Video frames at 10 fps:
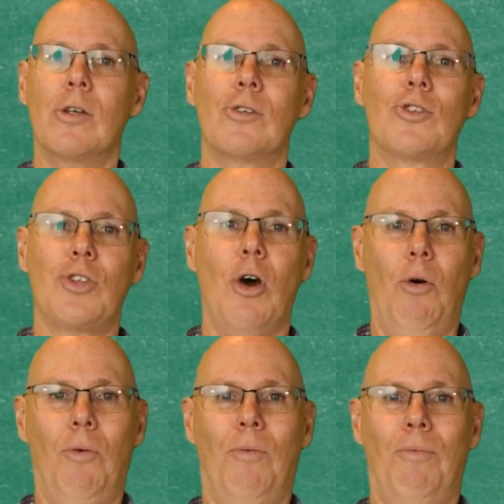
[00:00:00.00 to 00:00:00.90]

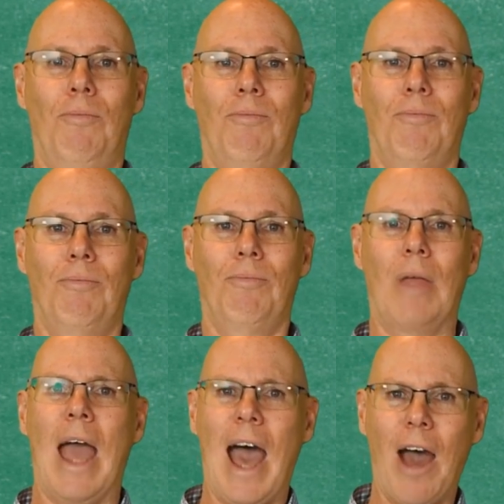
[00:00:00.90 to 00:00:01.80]
So,
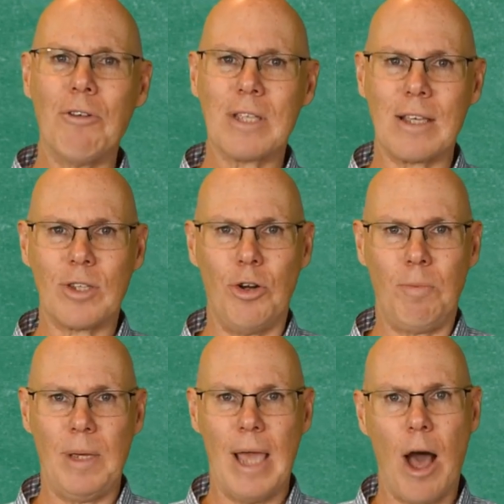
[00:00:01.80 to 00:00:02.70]
how does
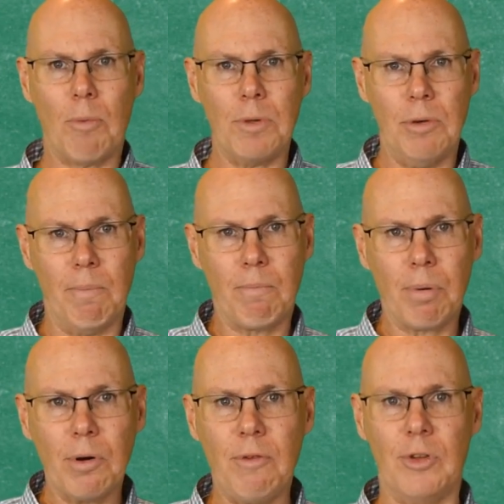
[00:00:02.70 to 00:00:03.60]
S&OP help you
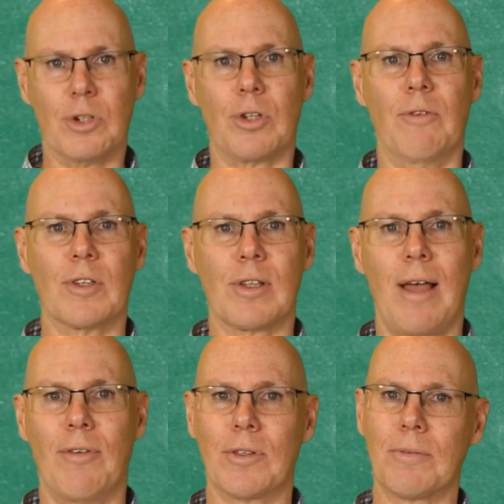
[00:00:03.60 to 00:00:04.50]
improve your service
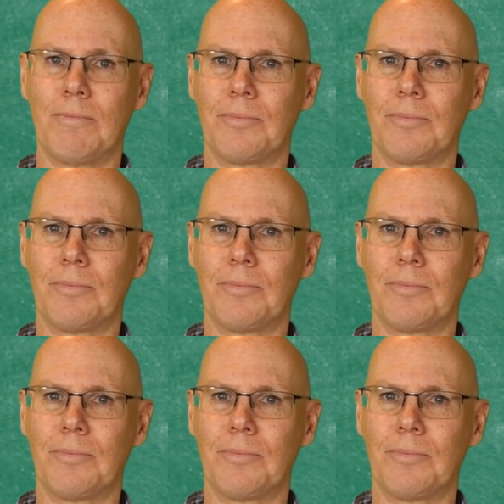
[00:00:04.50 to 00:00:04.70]
levels?